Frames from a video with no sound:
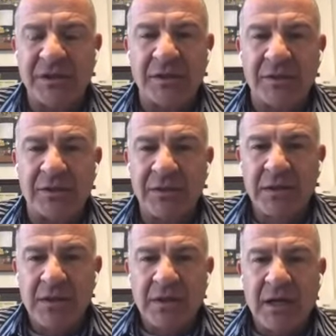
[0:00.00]
young
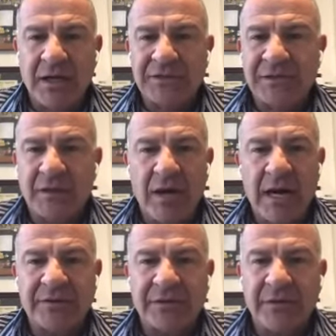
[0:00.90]
uh, to go
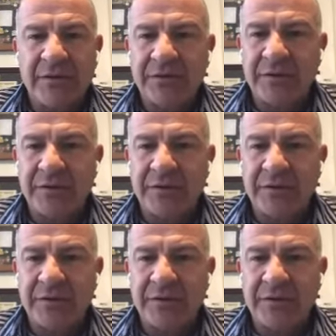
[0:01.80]
out there.